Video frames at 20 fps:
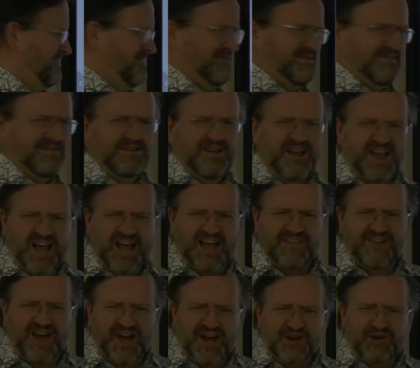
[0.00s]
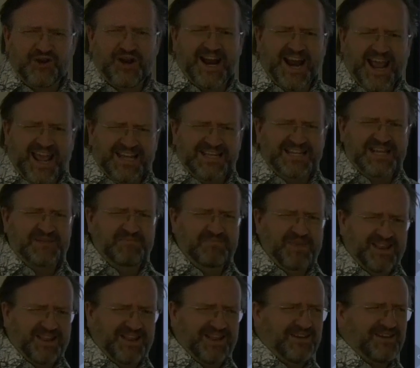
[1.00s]
they're watching the esports.
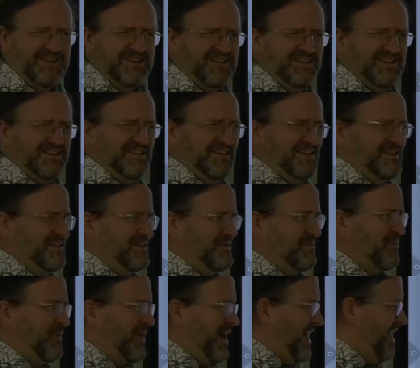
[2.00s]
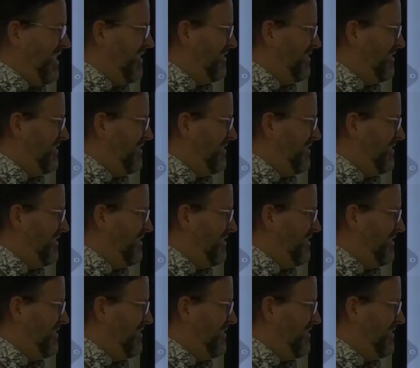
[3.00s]
Yeah, so